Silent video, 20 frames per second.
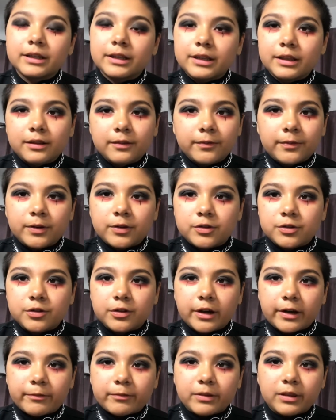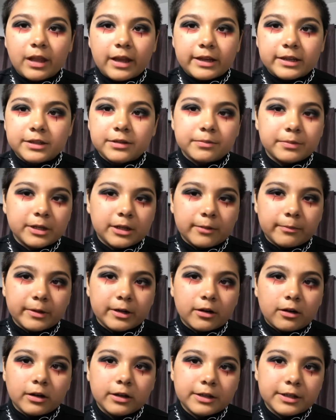In the future, I would like to become
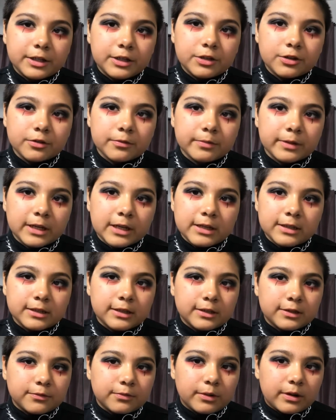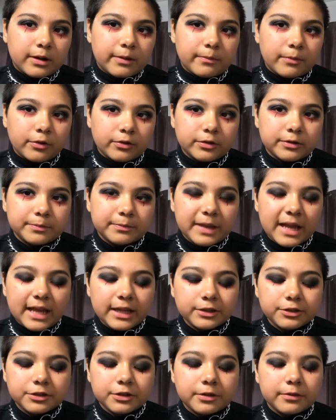an art teacher because it's what I'm most
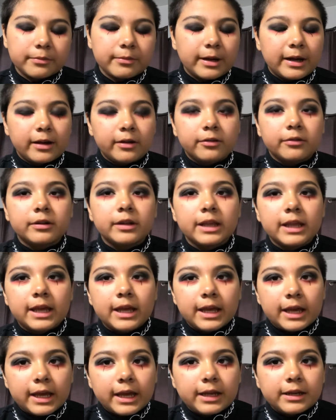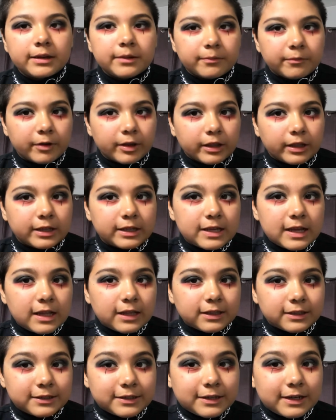passionate about, and I'm really
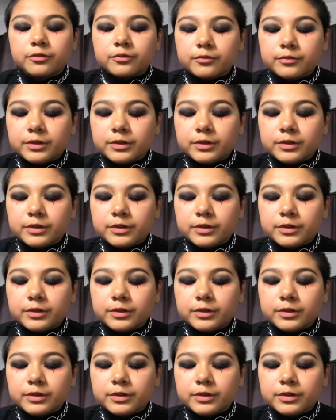talented.